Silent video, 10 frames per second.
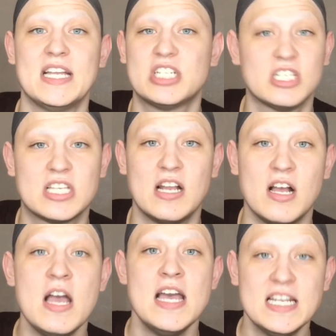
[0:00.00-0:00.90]
It's just
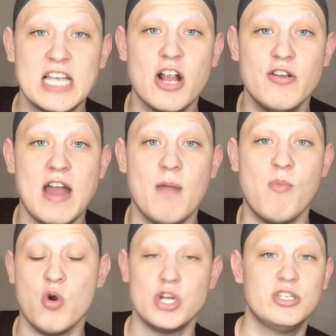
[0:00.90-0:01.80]
gonna tear you down more.